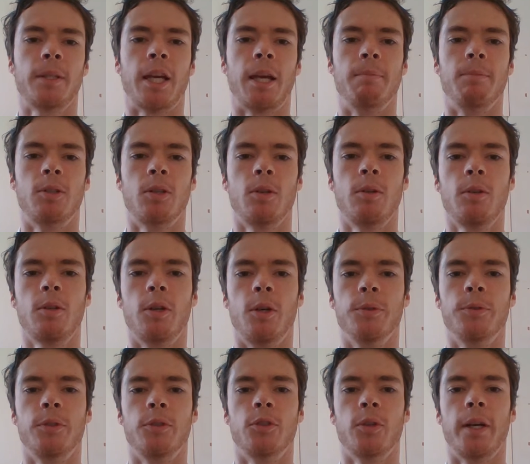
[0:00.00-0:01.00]
became too
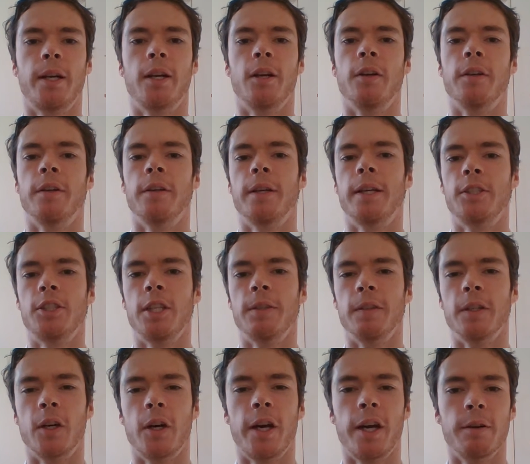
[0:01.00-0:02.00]
concentrated on
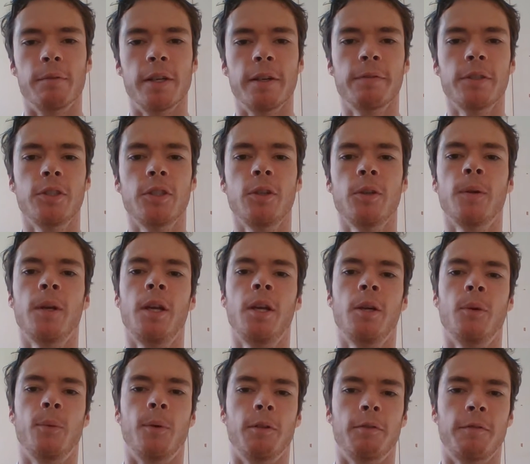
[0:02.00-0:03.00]
achieving higher revenue,
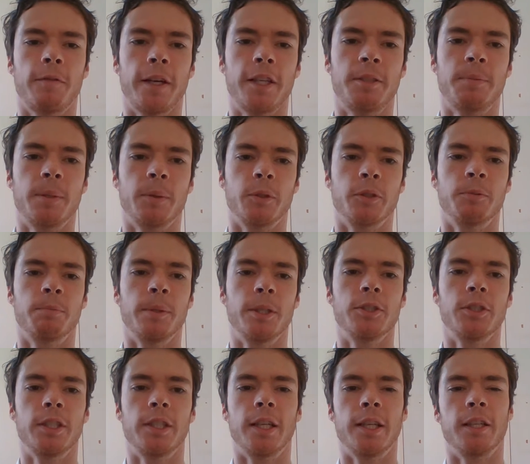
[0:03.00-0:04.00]
while Facebook was
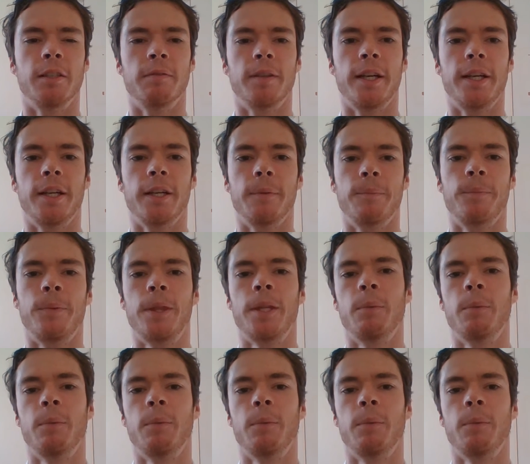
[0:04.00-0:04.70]
busy innovating.